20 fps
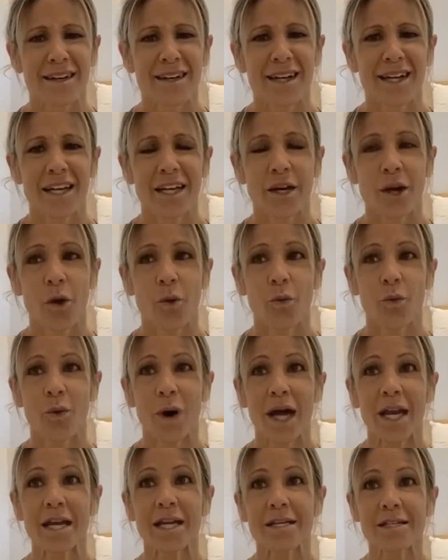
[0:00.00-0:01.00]
You know,
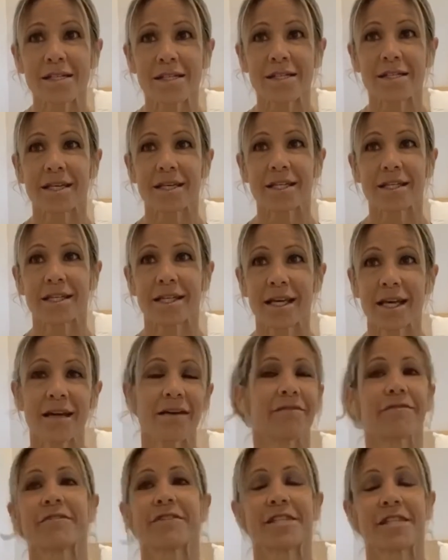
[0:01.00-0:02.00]
what is the
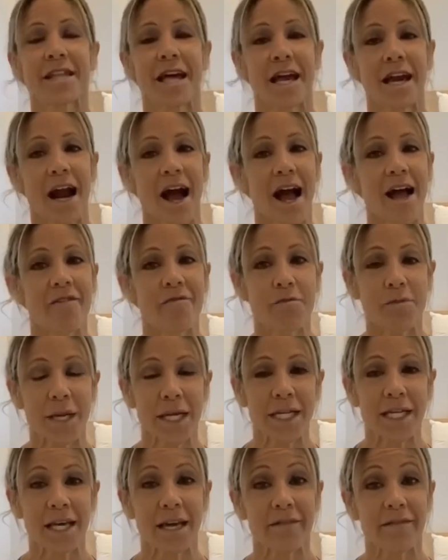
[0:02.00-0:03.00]
gift that I've been
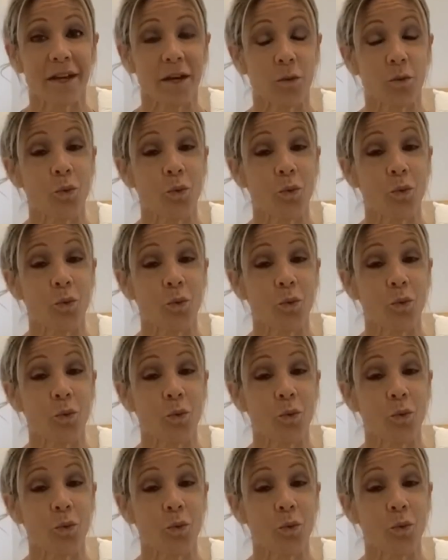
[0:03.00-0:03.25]
given?